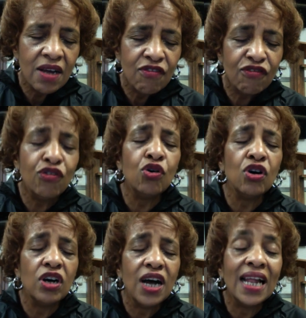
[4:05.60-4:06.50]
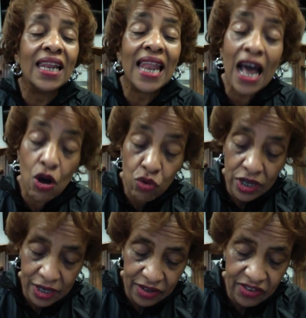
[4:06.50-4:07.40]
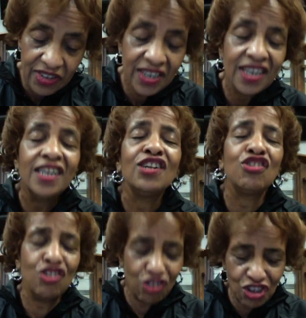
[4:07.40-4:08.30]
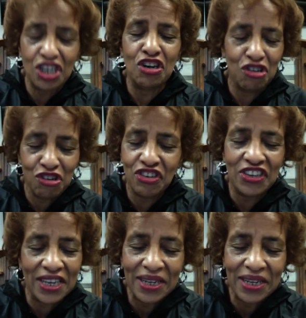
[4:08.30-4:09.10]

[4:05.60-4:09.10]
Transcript: for allowing us to share your Son.